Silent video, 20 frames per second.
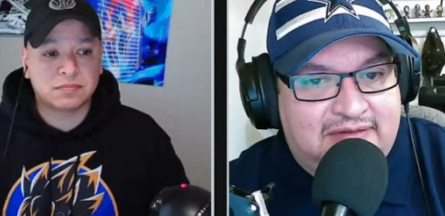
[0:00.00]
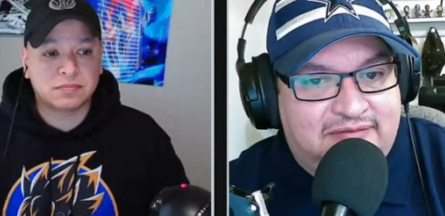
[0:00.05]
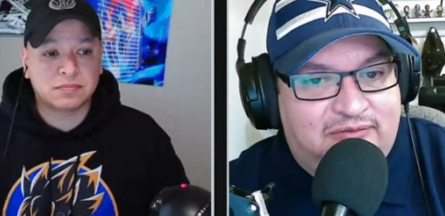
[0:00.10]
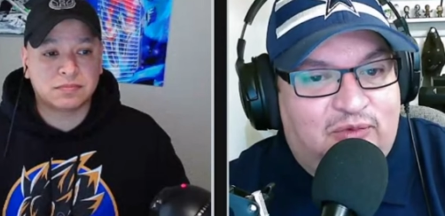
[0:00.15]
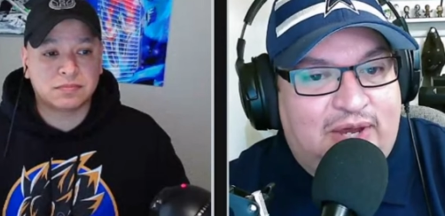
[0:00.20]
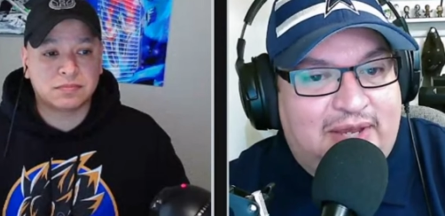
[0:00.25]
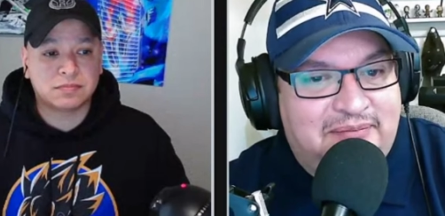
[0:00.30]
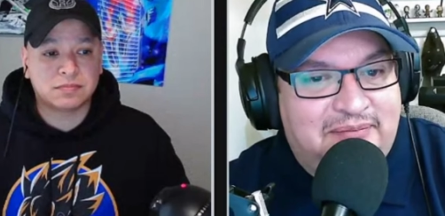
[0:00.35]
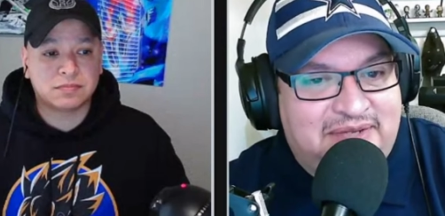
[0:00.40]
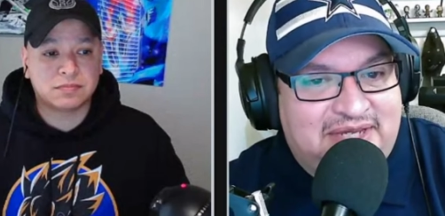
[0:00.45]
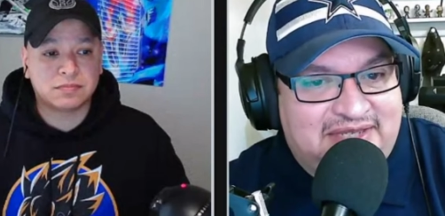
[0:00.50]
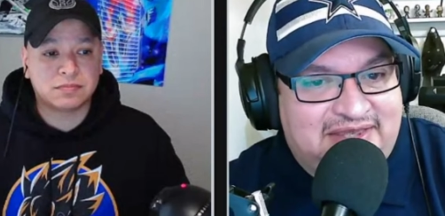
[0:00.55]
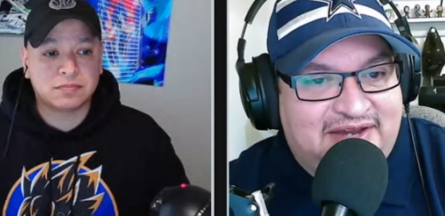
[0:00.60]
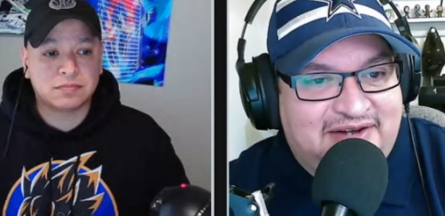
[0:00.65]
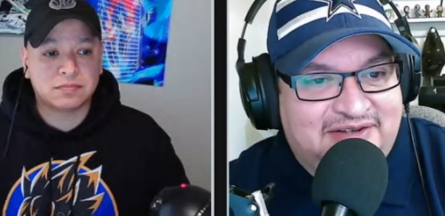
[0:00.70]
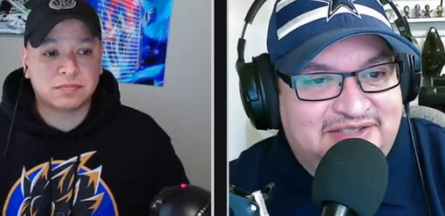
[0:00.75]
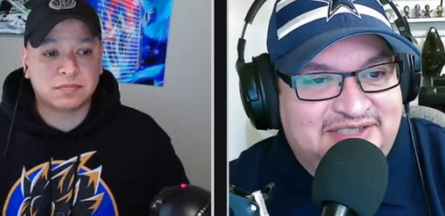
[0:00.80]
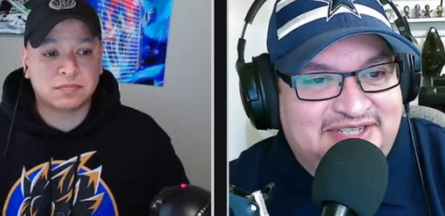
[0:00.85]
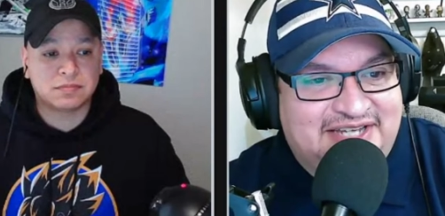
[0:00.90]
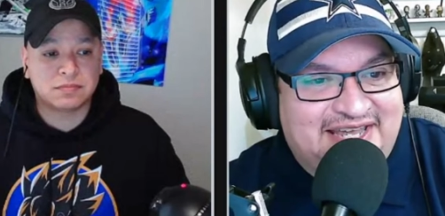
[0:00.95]
Speaker 1: Wemby
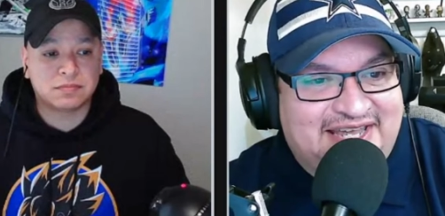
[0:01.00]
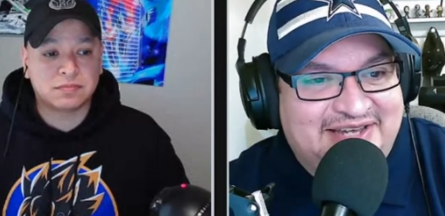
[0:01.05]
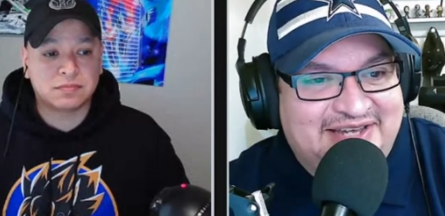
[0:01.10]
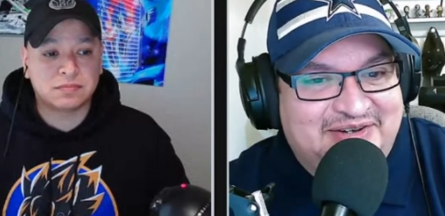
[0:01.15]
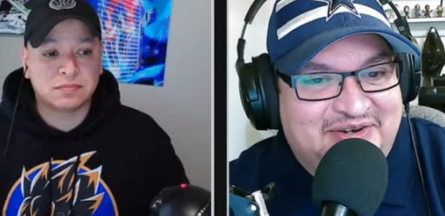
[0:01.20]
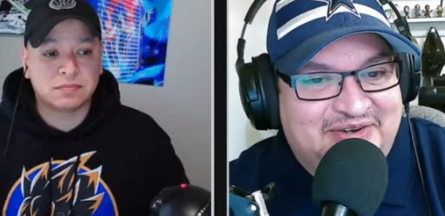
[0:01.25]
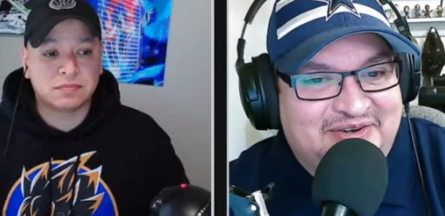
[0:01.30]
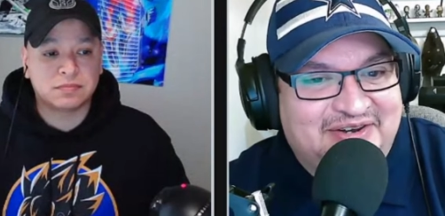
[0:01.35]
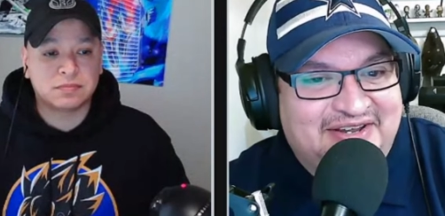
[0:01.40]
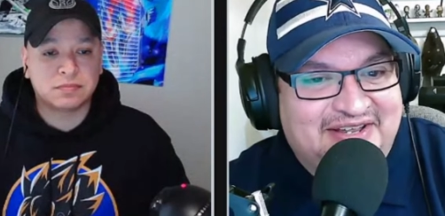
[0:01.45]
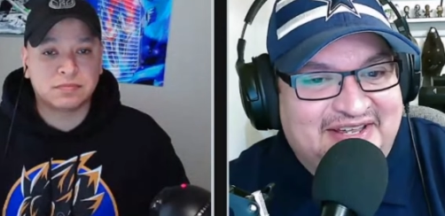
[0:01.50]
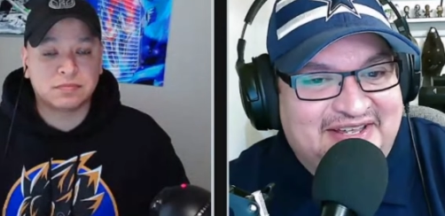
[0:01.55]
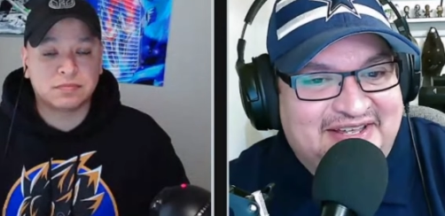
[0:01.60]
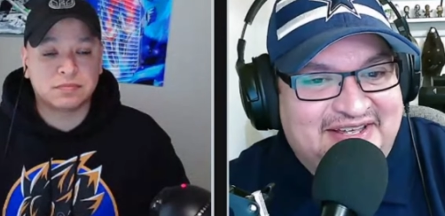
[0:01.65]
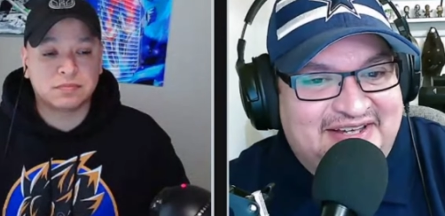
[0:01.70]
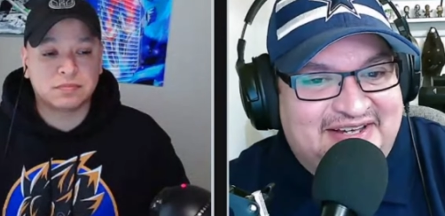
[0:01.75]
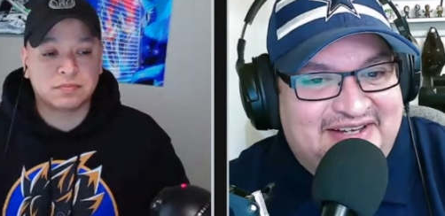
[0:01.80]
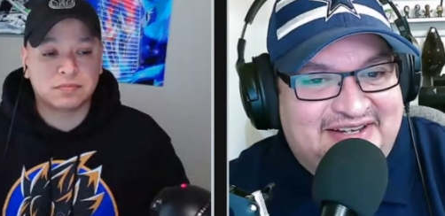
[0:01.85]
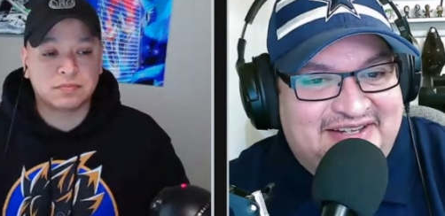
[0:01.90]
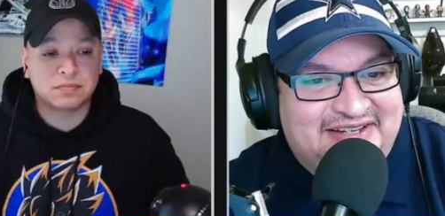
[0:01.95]
there to anchor
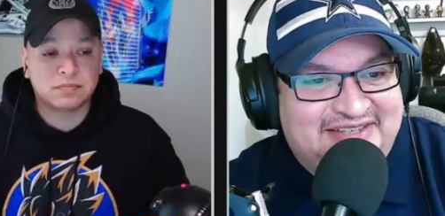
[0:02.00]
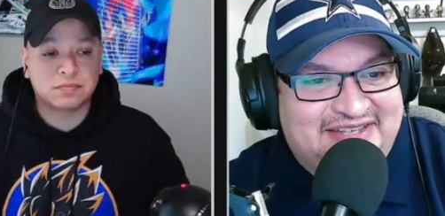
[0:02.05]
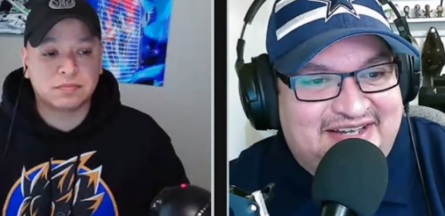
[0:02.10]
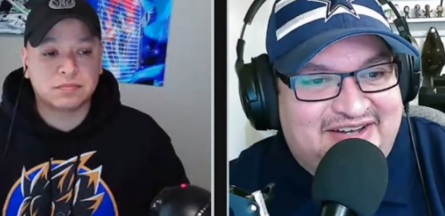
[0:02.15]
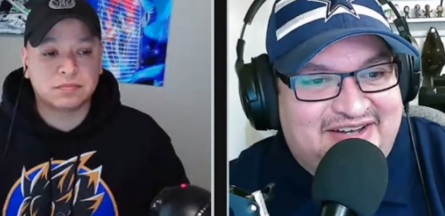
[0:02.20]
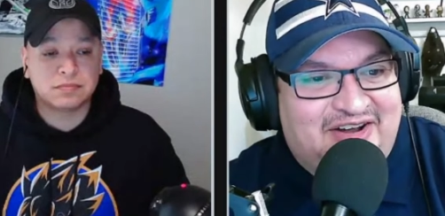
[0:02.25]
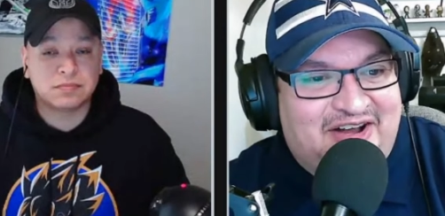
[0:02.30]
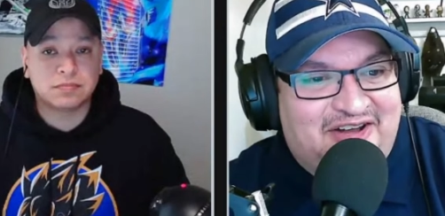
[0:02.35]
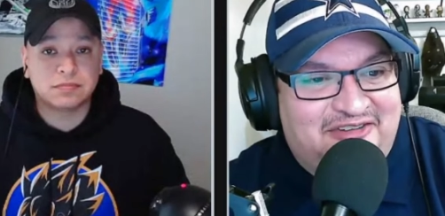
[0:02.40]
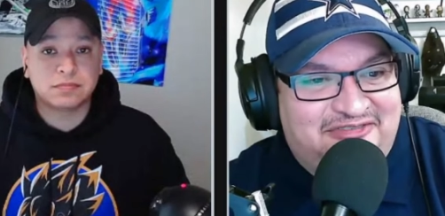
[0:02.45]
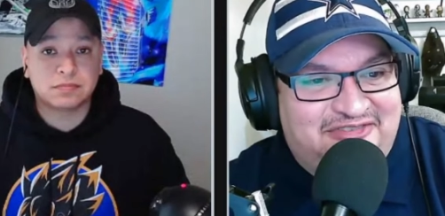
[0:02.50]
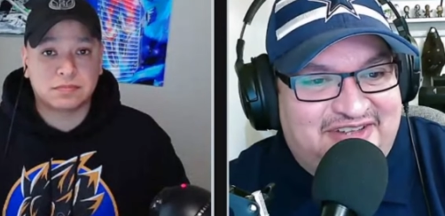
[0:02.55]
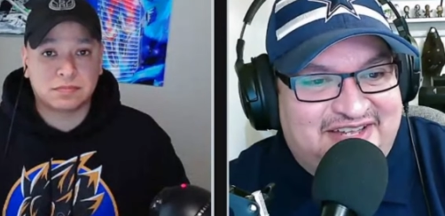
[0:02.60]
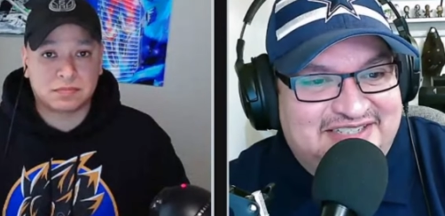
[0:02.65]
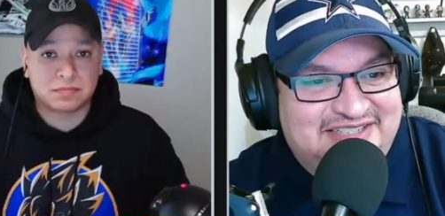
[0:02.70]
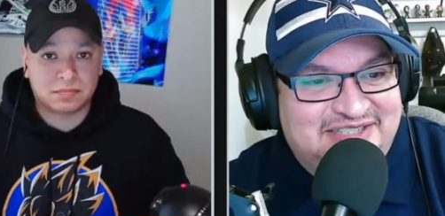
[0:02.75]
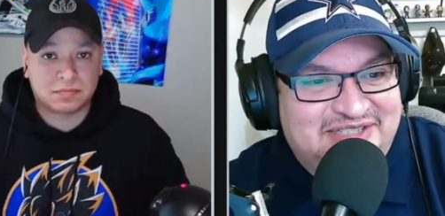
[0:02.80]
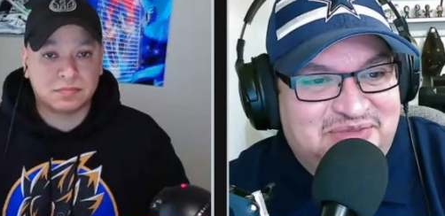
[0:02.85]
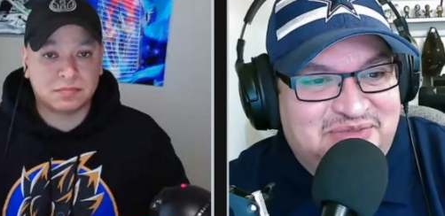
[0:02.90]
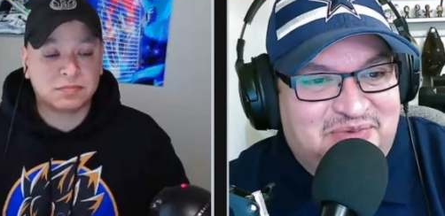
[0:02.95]
uh, the
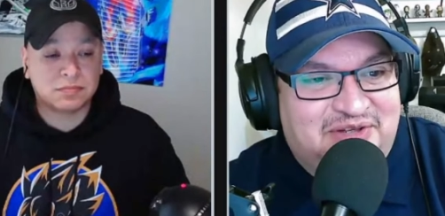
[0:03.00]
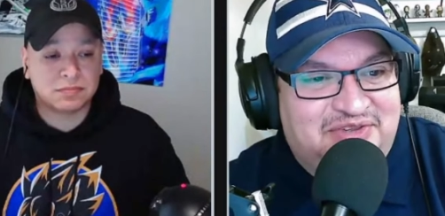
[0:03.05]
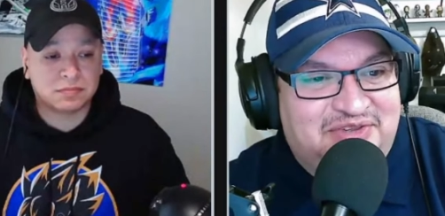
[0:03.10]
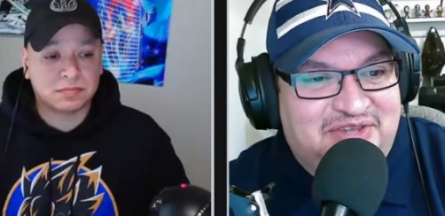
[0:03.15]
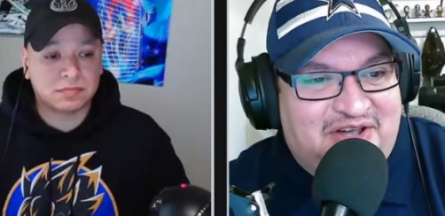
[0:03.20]
offense as well.